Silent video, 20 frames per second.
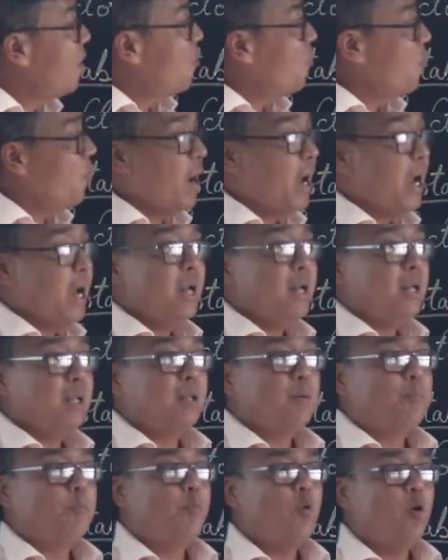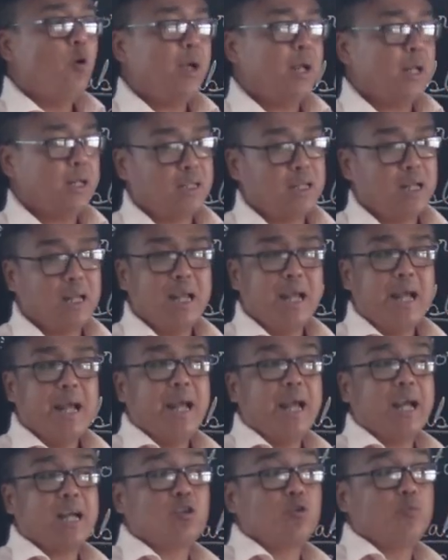where the poet
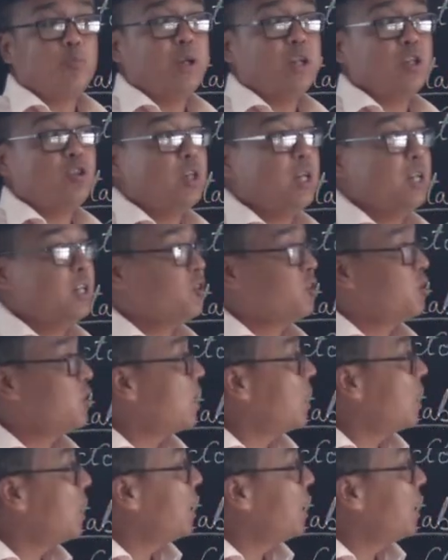expresses